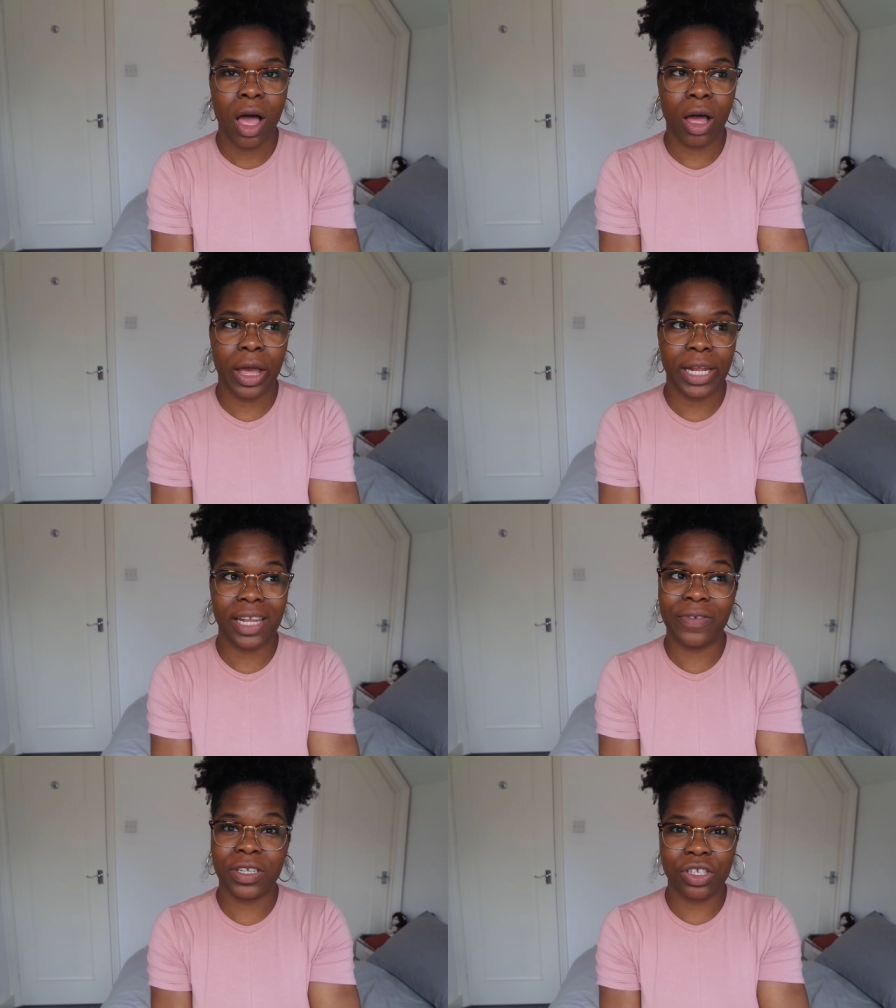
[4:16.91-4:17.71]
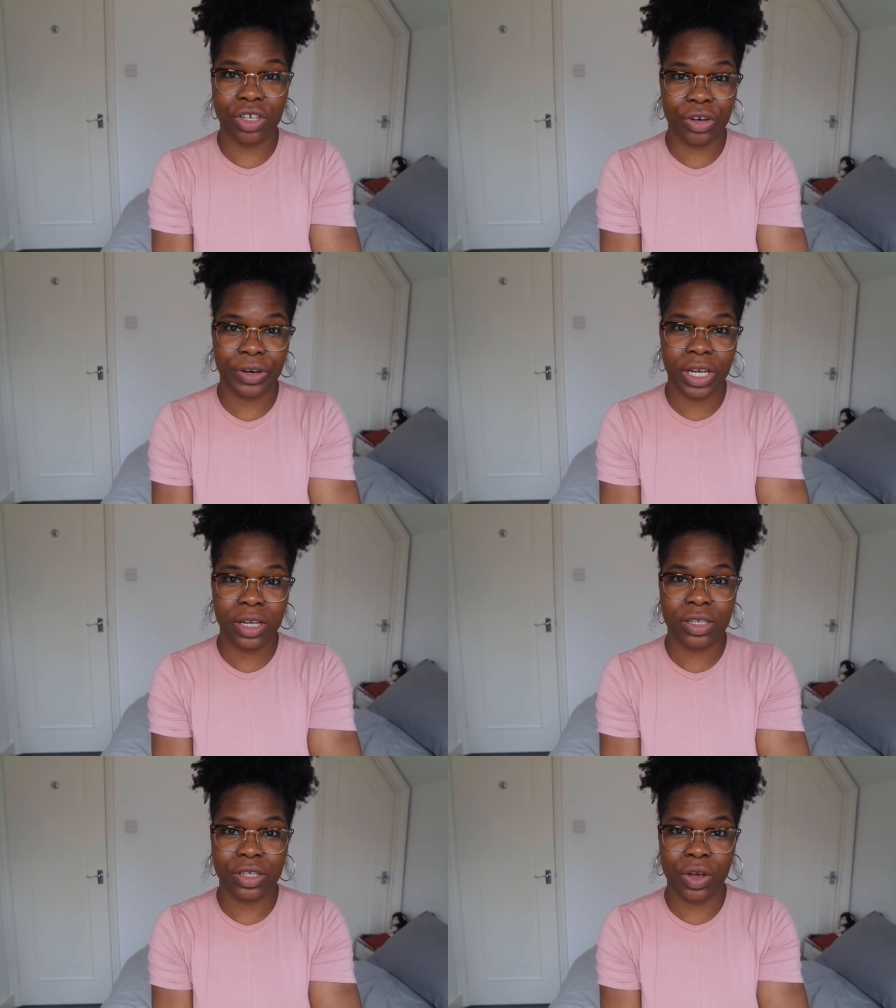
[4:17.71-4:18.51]
I live in
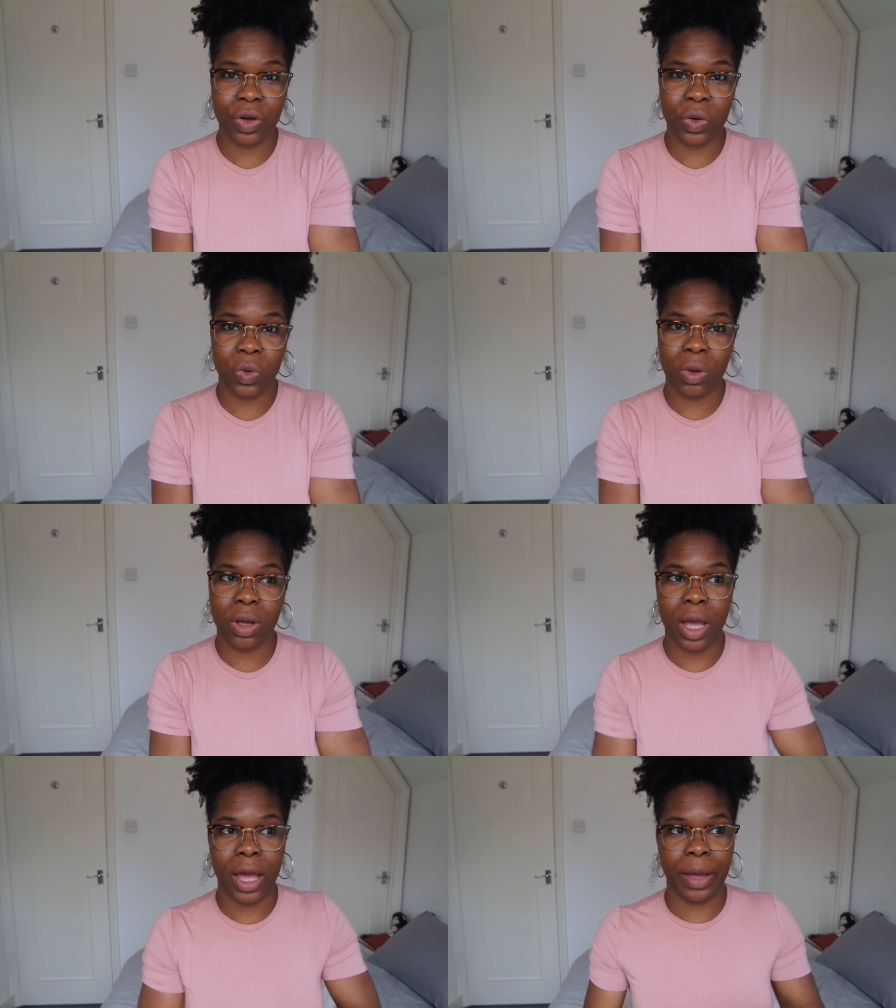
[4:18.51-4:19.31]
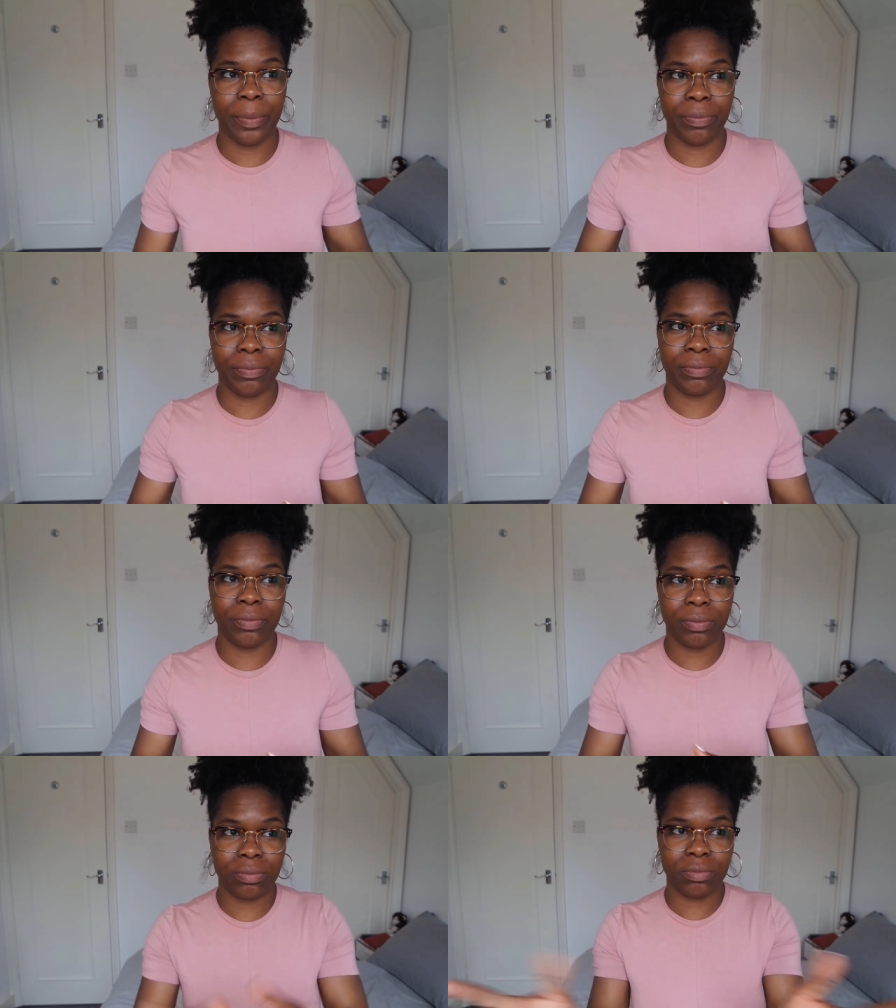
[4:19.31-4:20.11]
Surrey, so um,
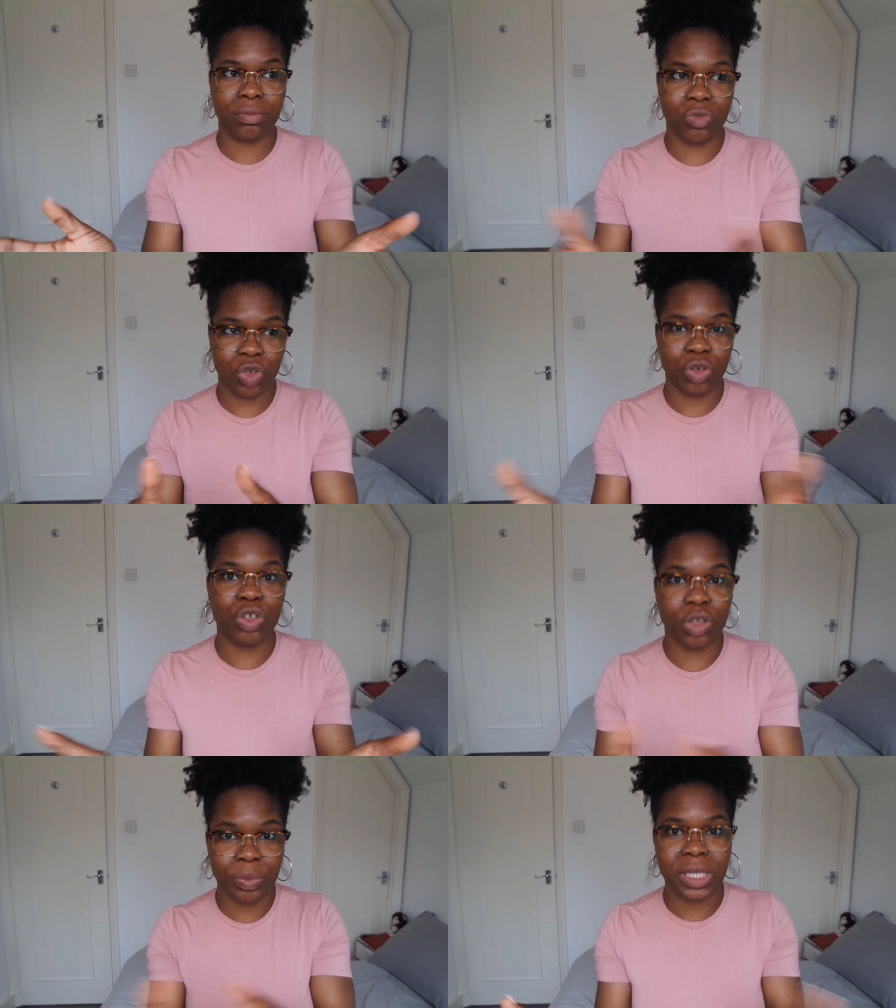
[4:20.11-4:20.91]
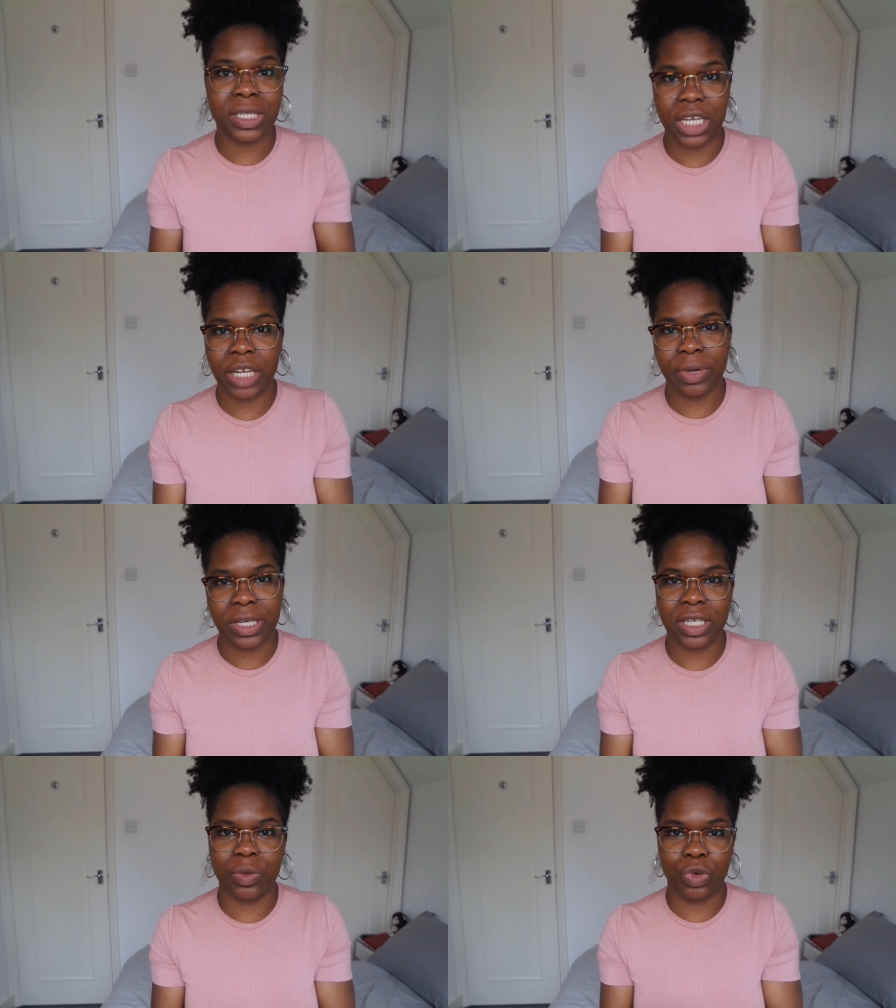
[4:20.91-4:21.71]
you, will be seen
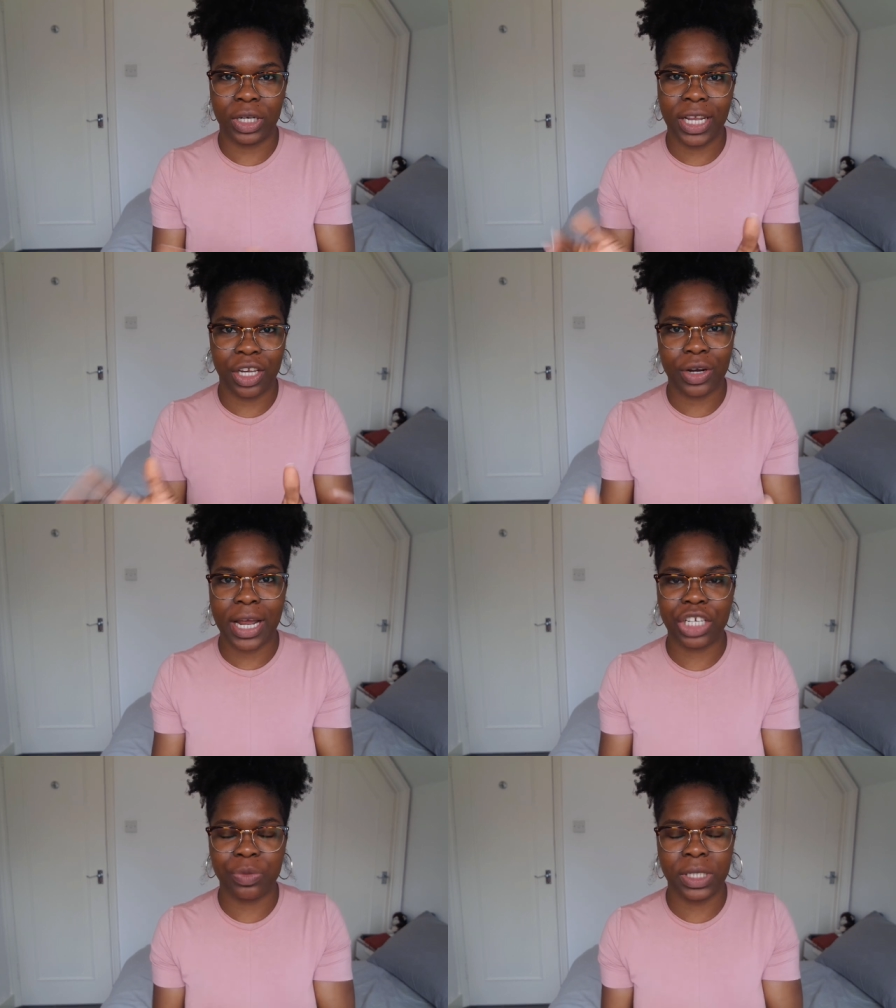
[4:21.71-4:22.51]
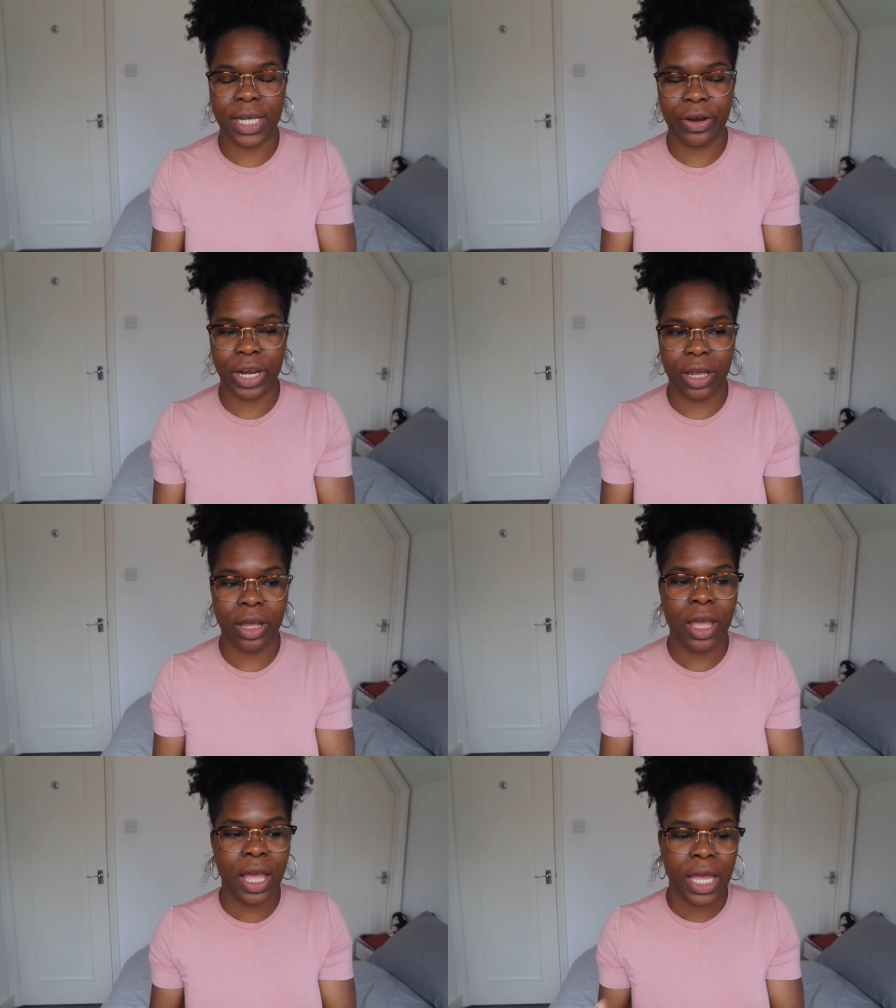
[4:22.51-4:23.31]
by someone in your catchment
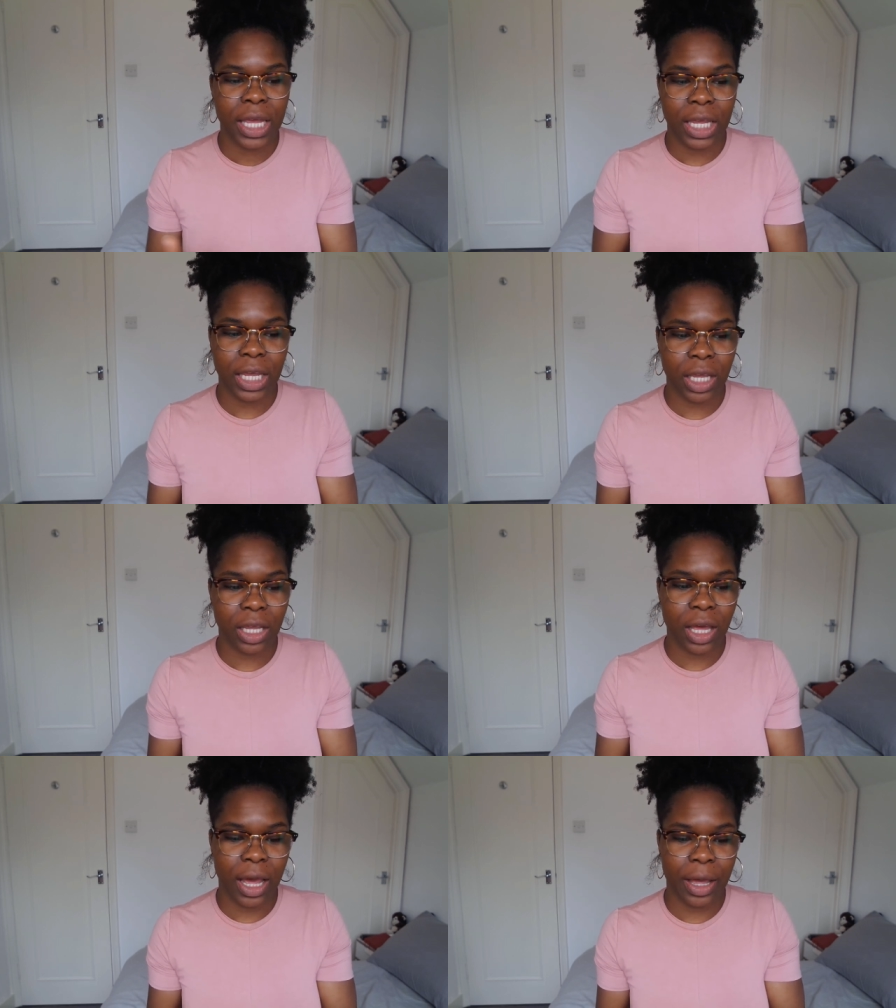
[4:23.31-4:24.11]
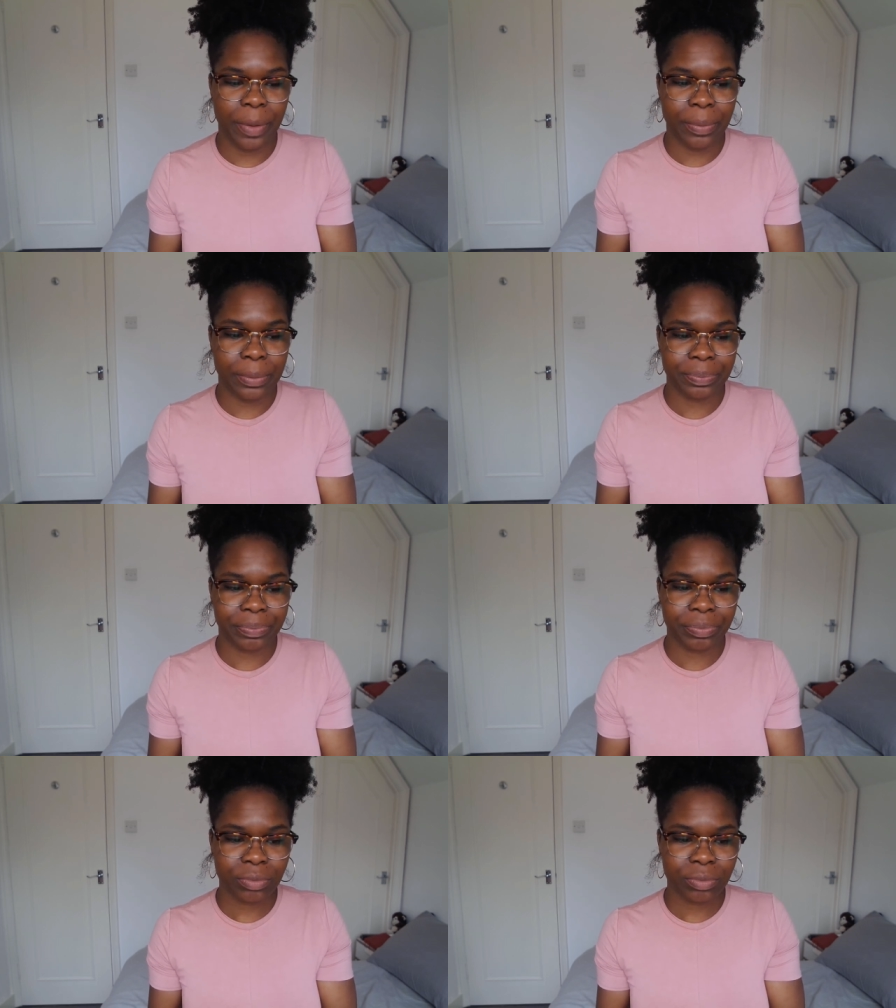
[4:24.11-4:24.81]
area. He um,